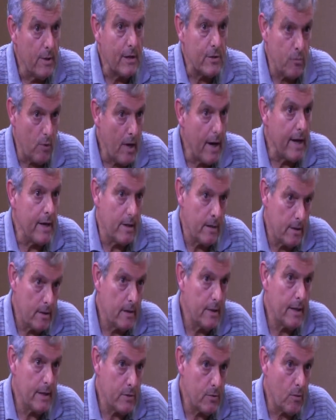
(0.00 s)
That's right.
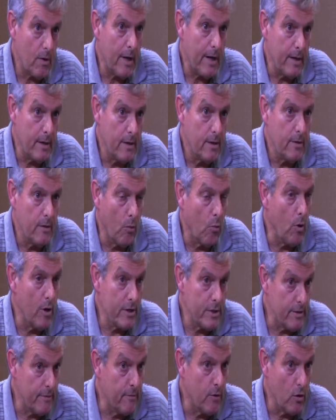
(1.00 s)
That's right. The ones that